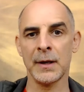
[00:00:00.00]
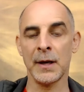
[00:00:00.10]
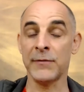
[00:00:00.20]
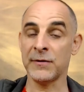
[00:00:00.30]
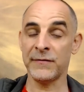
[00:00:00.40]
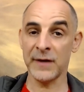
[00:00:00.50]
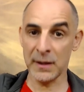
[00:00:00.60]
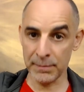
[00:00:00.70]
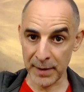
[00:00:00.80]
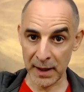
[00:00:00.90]
If you're
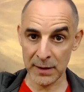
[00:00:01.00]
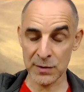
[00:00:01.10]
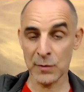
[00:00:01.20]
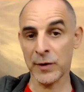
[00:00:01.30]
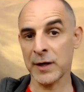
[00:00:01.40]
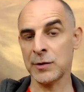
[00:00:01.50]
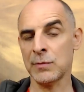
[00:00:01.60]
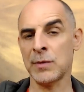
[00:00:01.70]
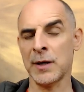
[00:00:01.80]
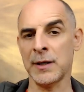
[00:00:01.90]
feeling pain somewhere in your
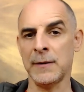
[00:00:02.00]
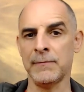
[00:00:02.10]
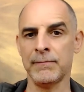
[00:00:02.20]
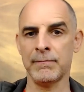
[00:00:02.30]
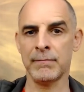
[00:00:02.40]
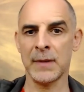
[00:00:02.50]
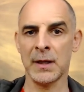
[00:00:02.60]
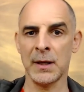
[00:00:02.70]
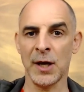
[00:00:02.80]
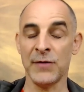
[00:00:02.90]
body,
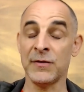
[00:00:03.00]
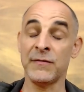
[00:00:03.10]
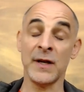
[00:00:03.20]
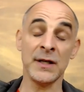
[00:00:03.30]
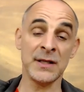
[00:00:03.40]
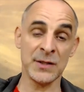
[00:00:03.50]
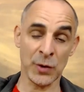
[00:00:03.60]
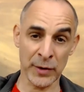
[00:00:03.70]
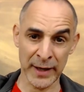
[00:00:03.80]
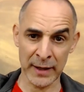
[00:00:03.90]
if you're feeling
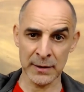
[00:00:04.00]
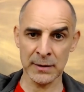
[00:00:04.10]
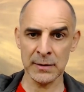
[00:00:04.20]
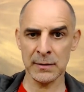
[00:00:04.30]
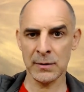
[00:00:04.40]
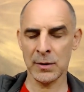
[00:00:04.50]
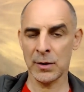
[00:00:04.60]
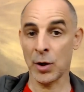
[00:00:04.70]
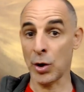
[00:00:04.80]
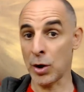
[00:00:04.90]
disoriented,
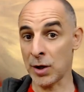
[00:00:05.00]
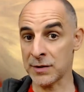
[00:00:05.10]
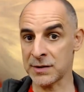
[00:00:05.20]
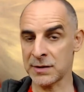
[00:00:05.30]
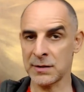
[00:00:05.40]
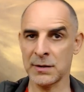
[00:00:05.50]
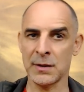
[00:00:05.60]
lost,